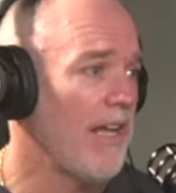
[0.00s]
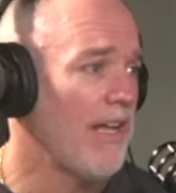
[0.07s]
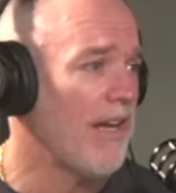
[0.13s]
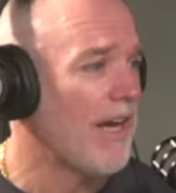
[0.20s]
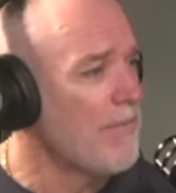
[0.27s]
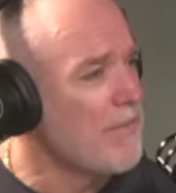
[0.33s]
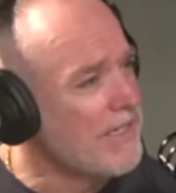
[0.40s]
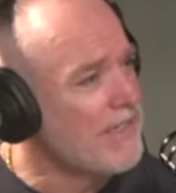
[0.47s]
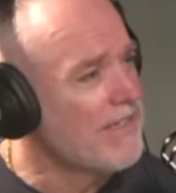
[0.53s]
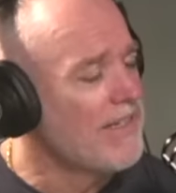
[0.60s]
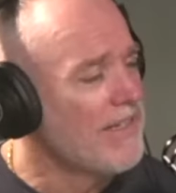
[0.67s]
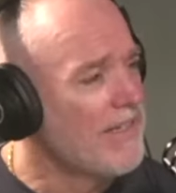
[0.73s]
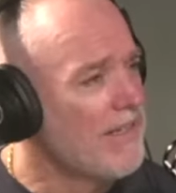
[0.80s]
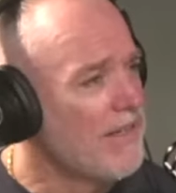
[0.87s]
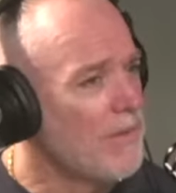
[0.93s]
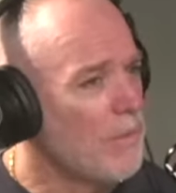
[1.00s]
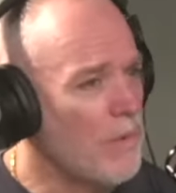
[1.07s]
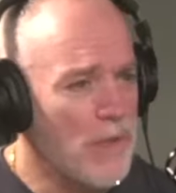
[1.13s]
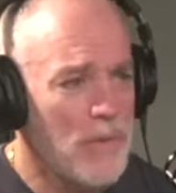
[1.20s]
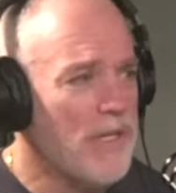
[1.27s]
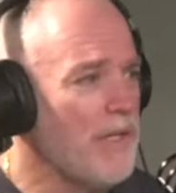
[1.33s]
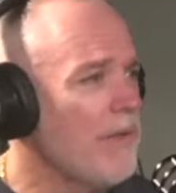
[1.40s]
I mean,
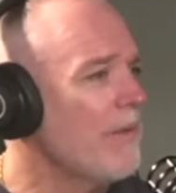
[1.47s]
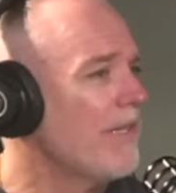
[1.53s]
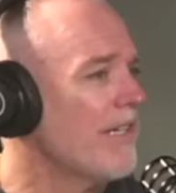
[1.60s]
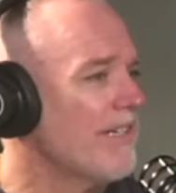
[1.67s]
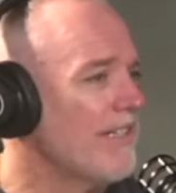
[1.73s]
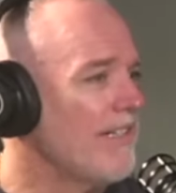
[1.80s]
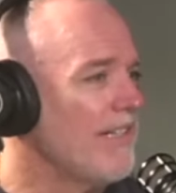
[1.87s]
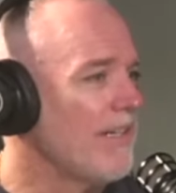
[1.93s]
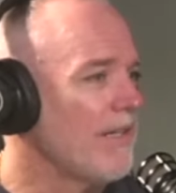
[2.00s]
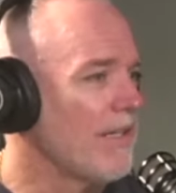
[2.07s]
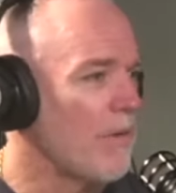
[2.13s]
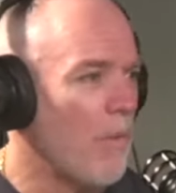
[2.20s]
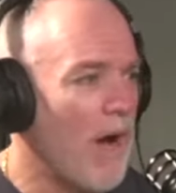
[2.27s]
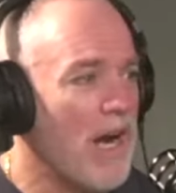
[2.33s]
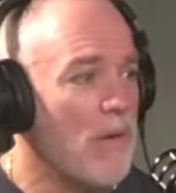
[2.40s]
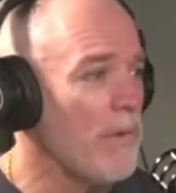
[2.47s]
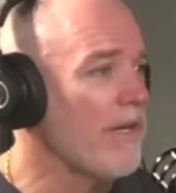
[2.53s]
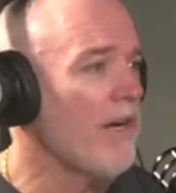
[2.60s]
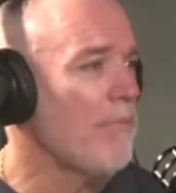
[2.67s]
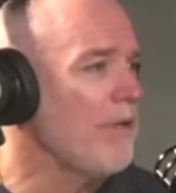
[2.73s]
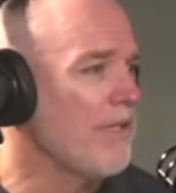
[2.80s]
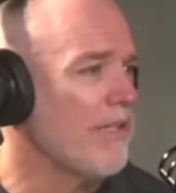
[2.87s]
what are we doing? Like, why are we
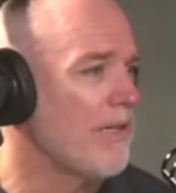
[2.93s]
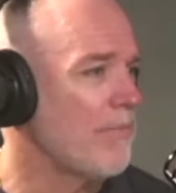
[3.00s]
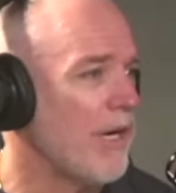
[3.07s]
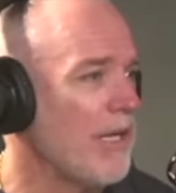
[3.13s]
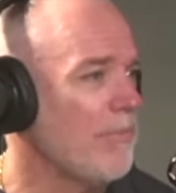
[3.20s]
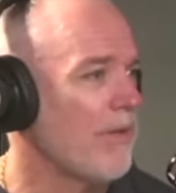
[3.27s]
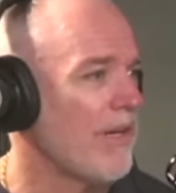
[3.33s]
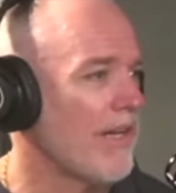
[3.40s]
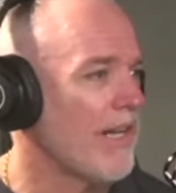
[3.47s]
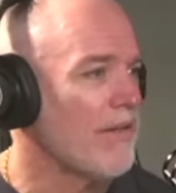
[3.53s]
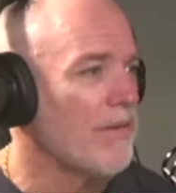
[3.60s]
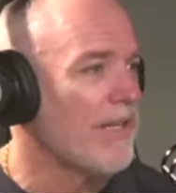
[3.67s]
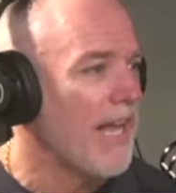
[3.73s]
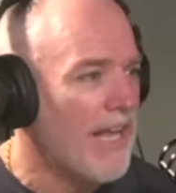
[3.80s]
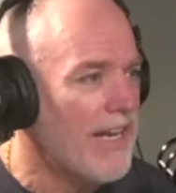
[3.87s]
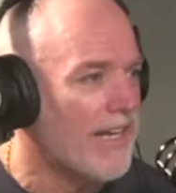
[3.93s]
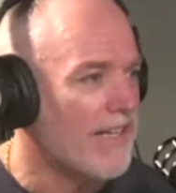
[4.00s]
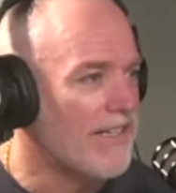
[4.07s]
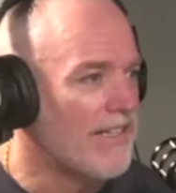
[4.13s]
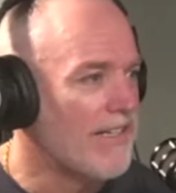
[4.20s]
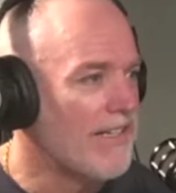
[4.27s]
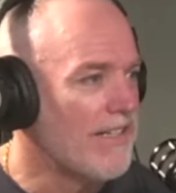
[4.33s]
not building a pipeline? I don't get
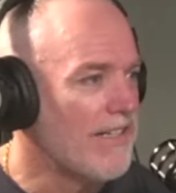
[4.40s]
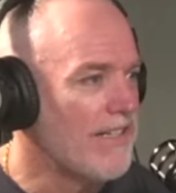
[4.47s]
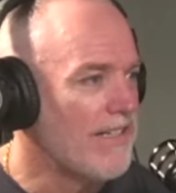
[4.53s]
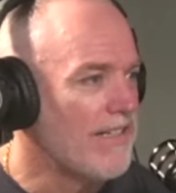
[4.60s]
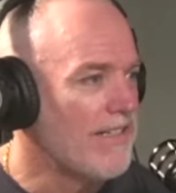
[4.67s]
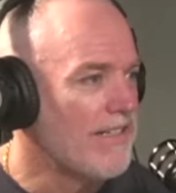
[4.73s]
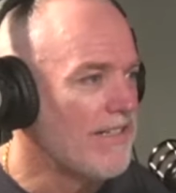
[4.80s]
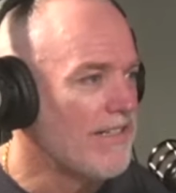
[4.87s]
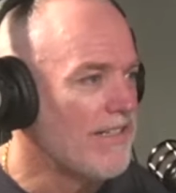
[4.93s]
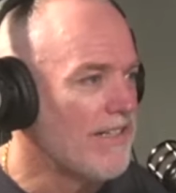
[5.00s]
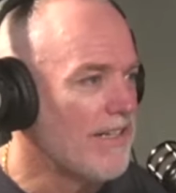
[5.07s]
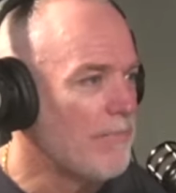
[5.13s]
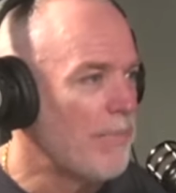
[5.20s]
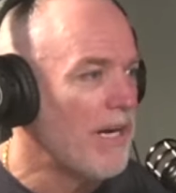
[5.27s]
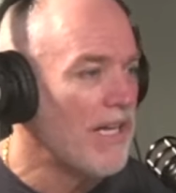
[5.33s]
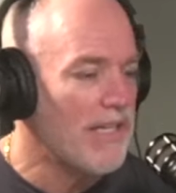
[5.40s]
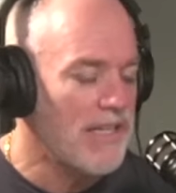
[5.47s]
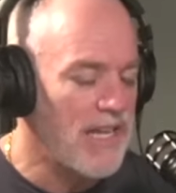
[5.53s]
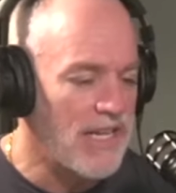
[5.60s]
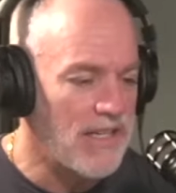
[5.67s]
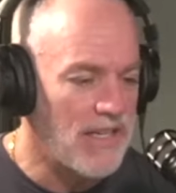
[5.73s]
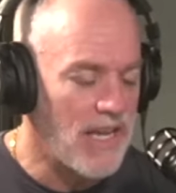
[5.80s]
it. But
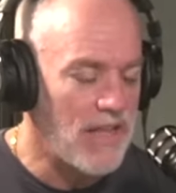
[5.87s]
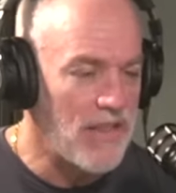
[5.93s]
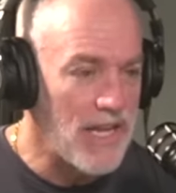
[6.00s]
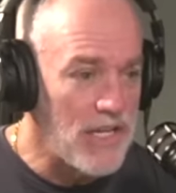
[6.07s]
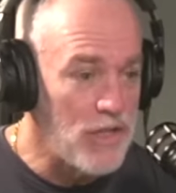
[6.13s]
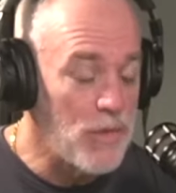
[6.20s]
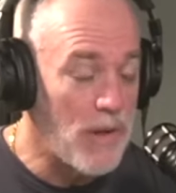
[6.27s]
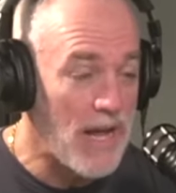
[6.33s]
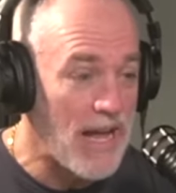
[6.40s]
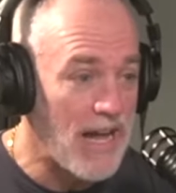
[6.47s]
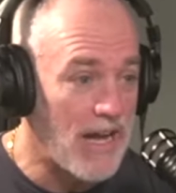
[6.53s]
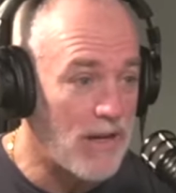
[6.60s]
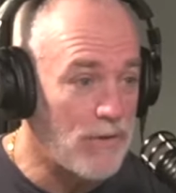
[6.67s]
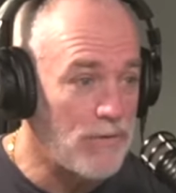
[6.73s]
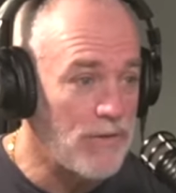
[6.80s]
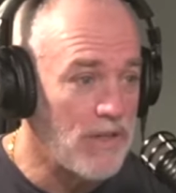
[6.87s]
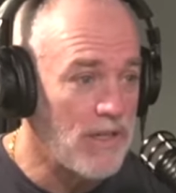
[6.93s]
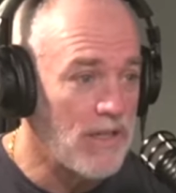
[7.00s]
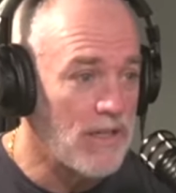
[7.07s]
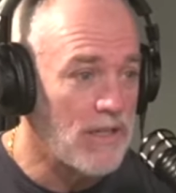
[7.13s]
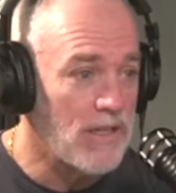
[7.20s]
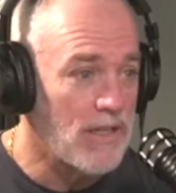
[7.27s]
then you have
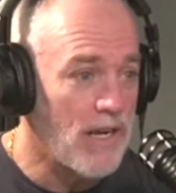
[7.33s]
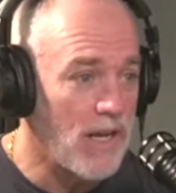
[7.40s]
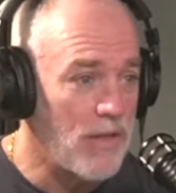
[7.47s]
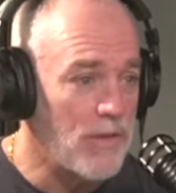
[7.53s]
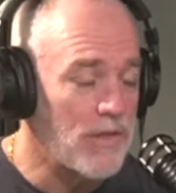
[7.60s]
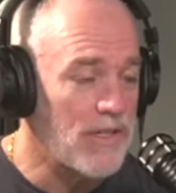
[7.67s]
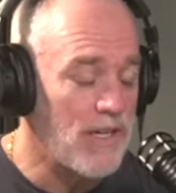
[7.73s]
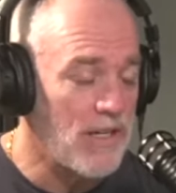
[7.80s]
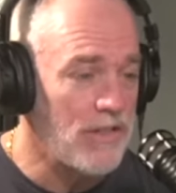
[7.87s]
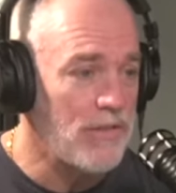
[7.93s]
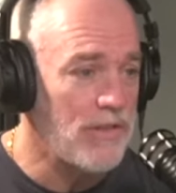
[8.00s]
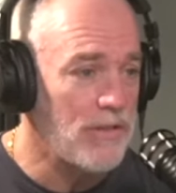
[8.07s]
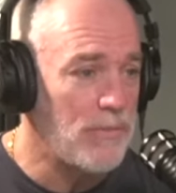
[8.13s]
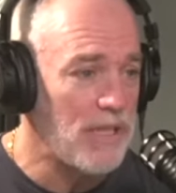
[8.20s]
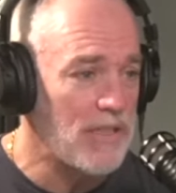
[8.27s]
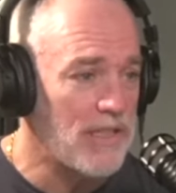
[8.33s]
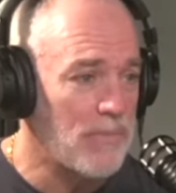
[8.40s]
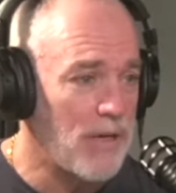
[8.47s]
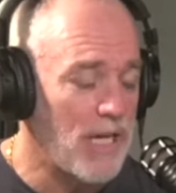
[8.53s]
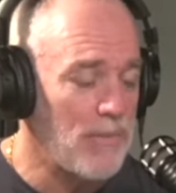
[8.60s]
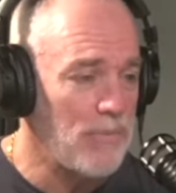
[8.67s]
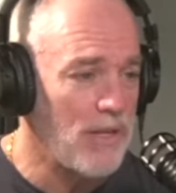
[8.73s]
other countries building
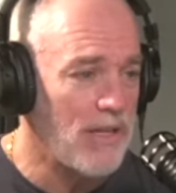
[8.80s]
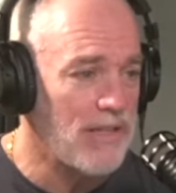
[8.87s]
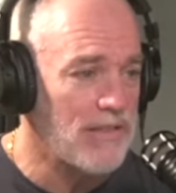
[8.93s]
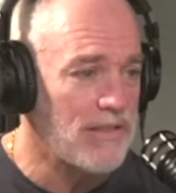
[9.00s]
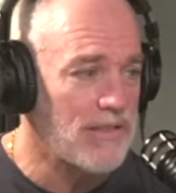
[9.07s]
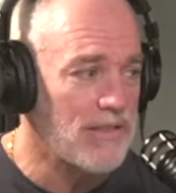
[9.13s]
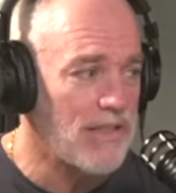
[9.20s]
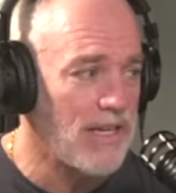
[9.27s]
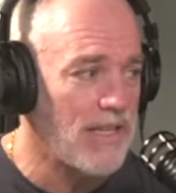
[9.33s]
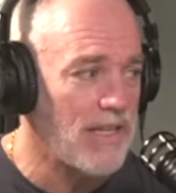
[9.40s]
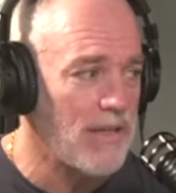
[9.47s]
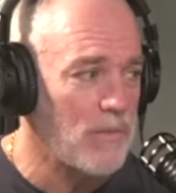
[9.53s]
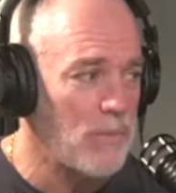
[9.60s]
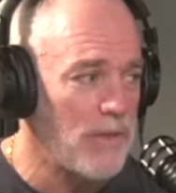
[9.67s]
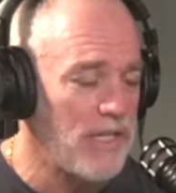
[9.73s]
pipelines, and then we